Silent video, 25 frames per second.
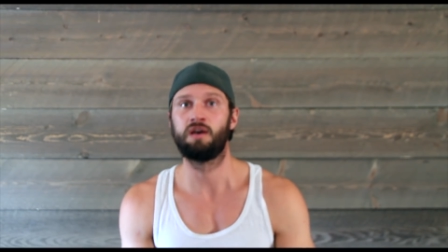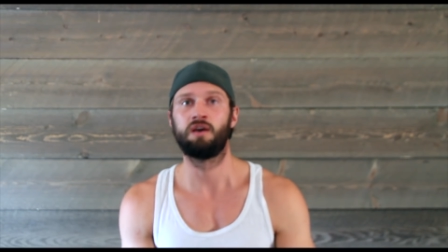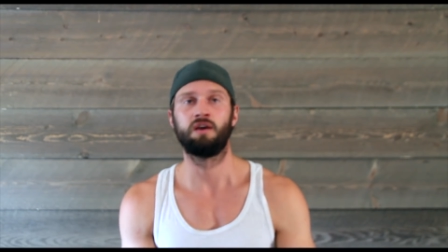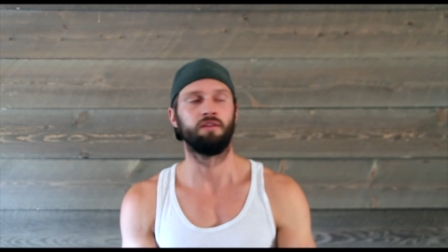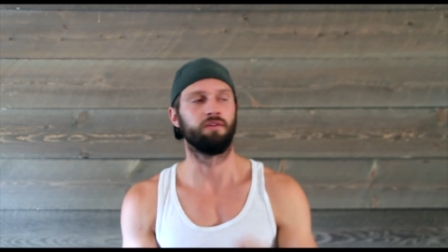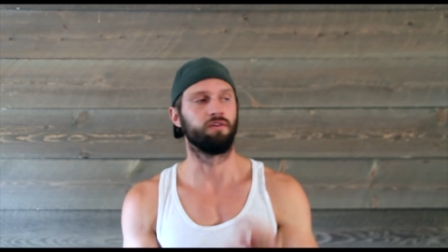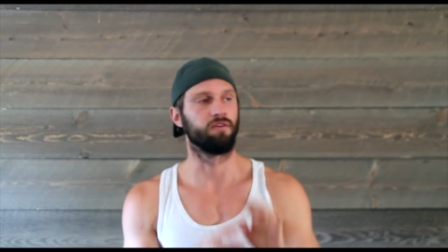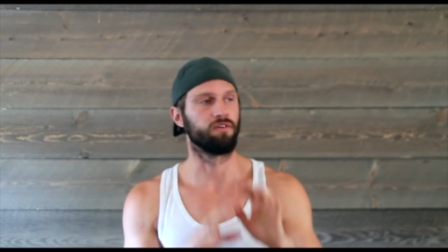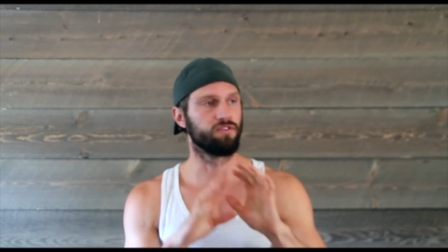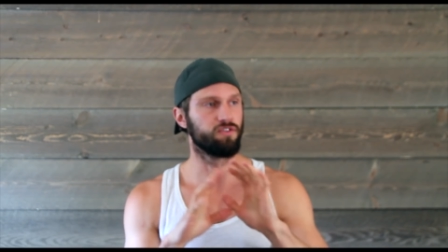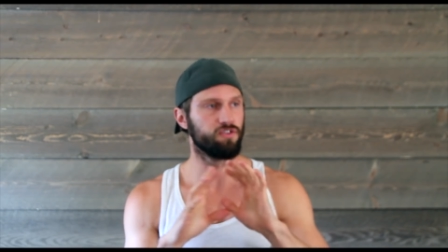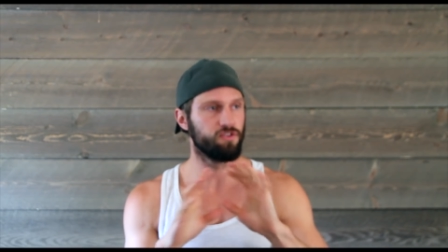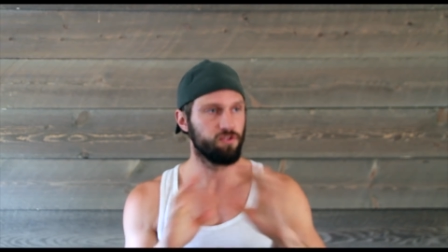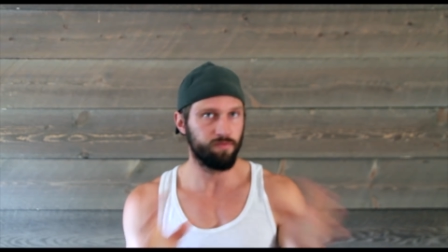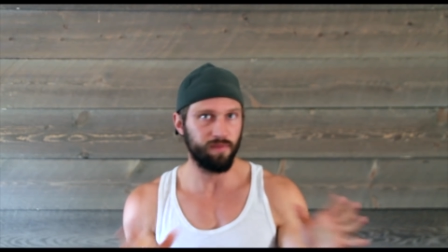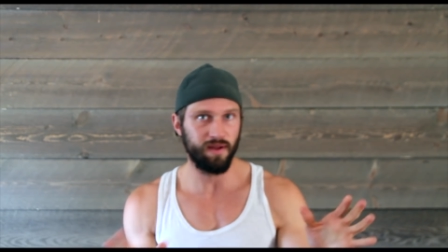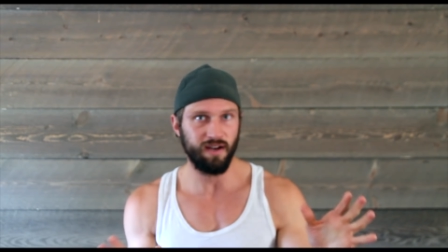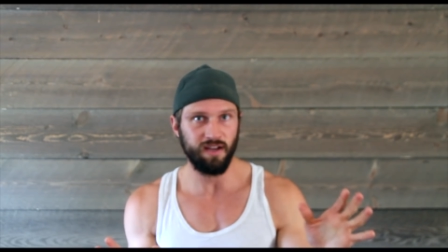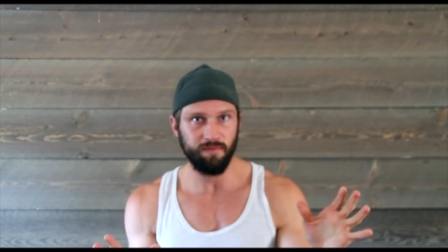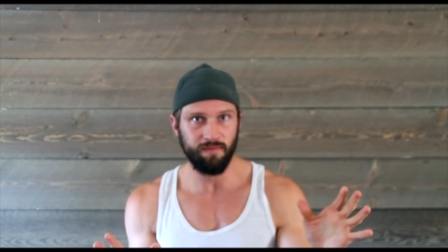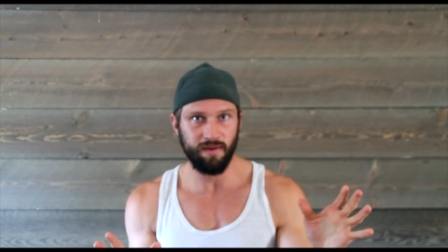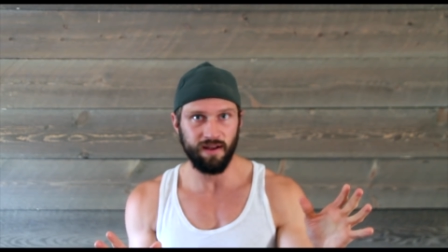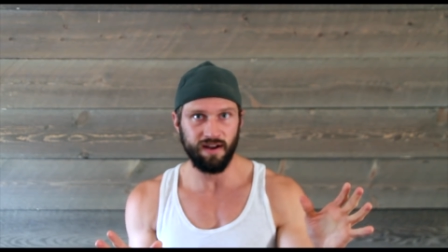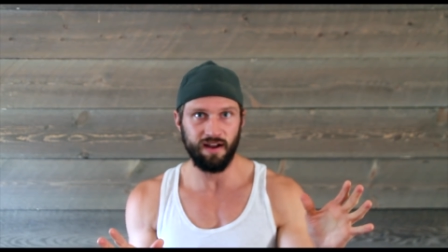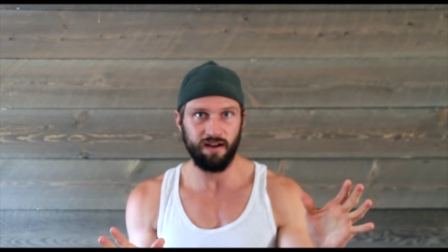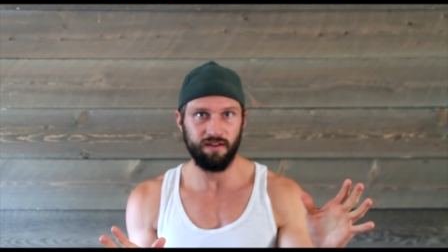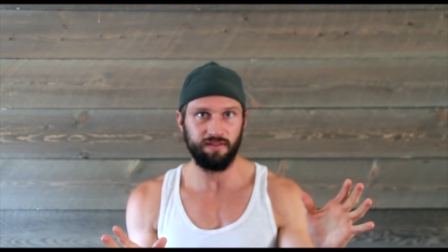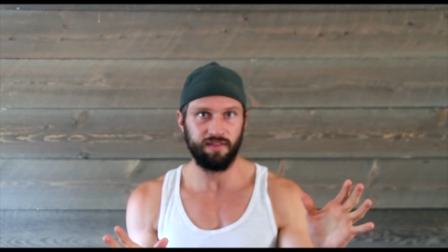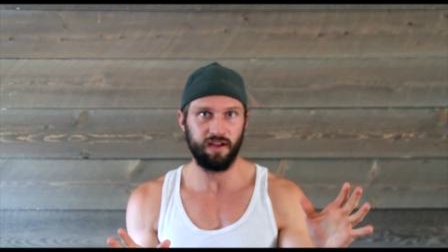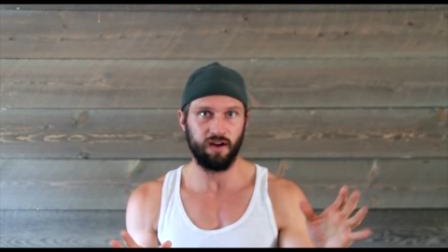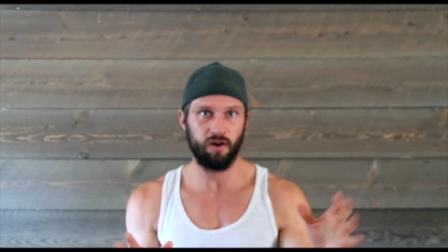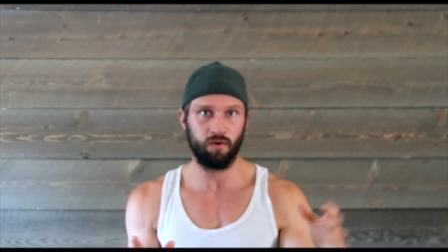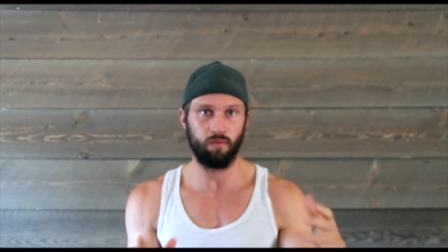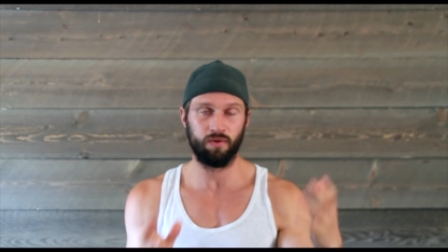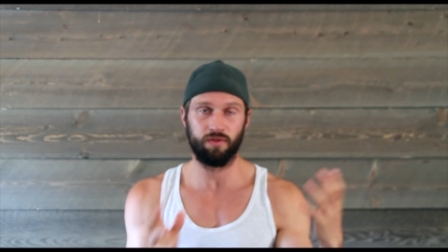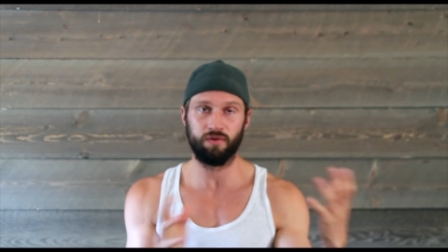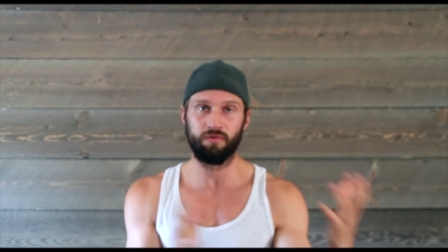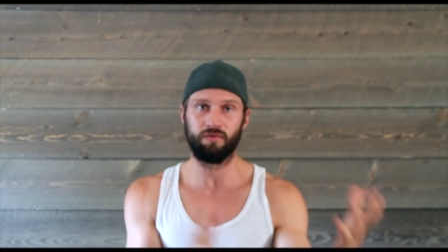There are too many men out
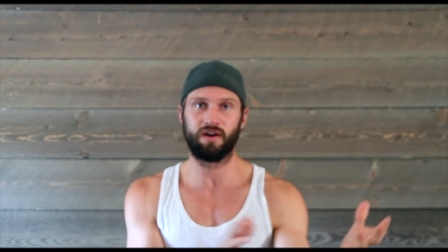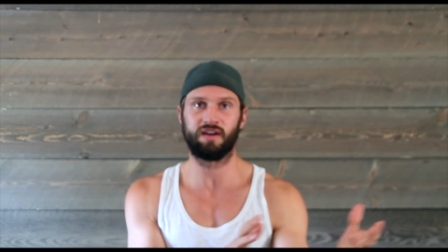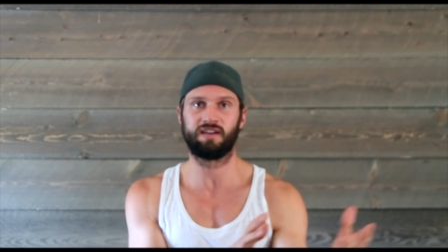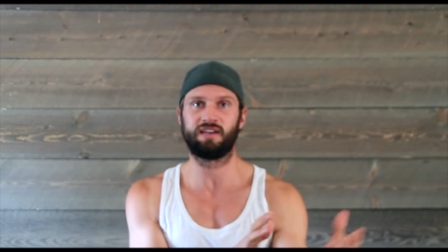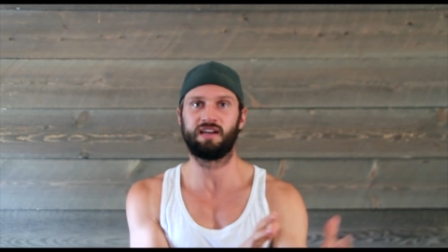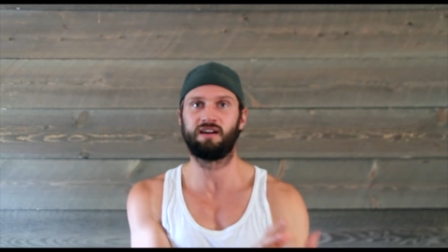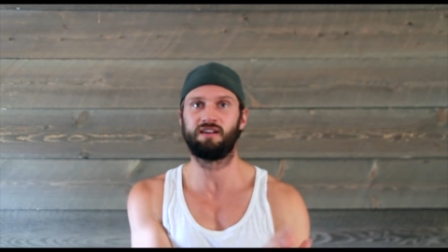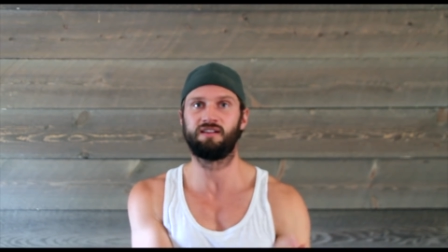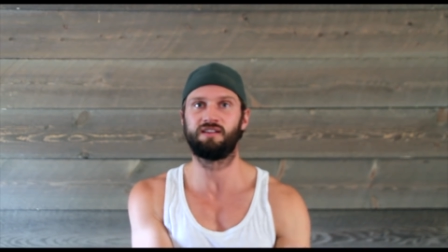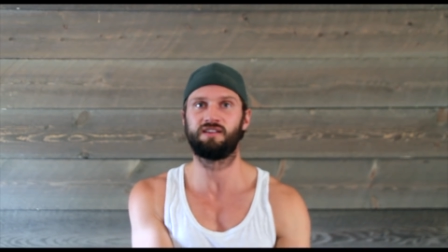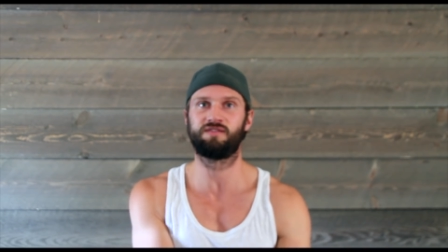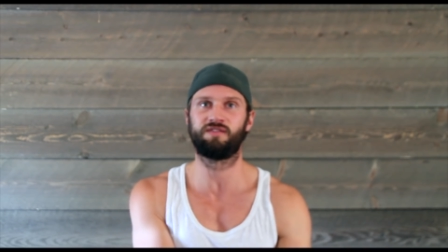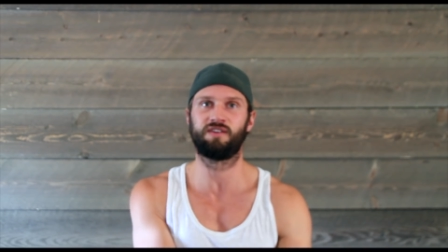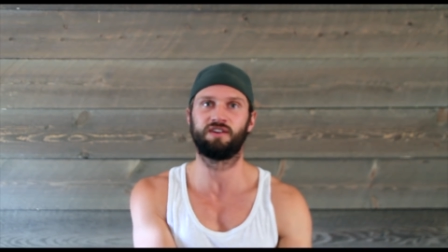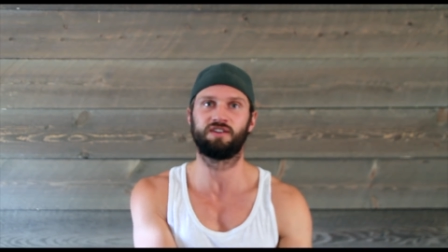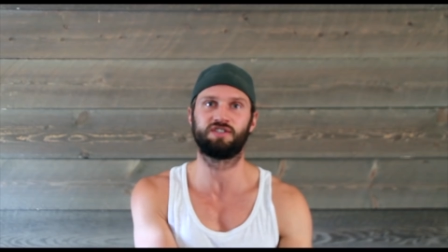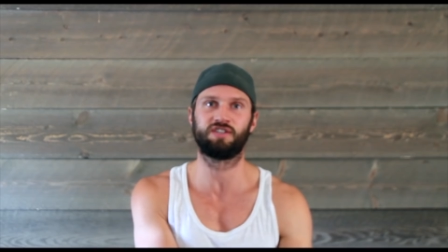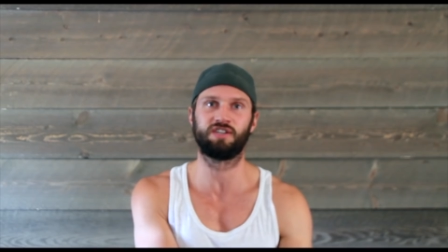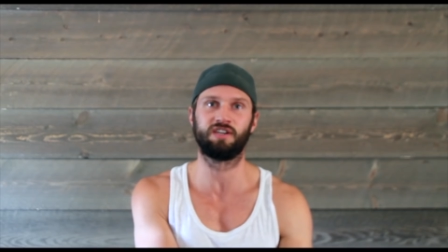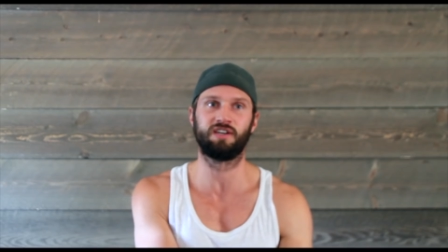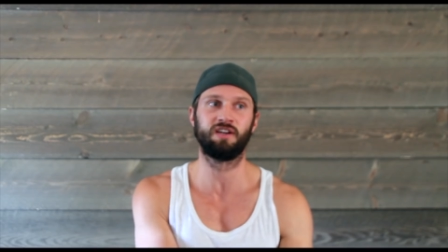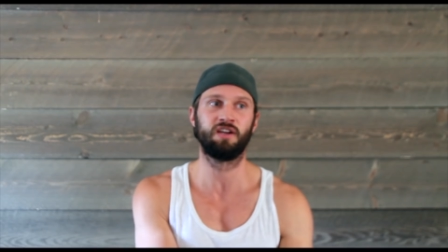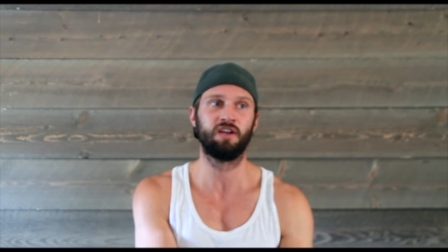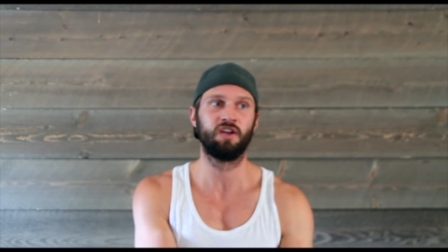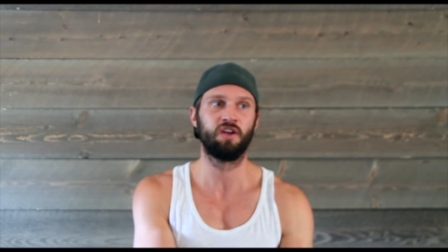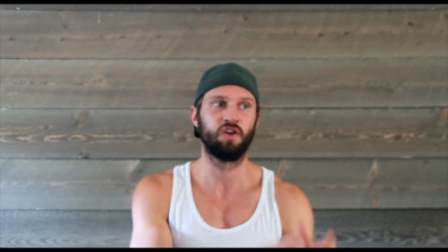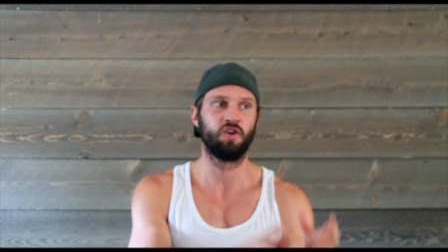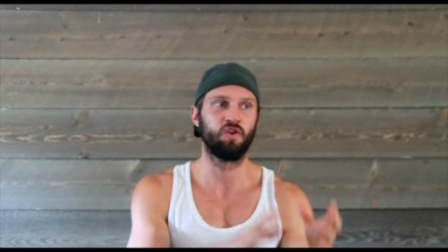there with erectile dysfunction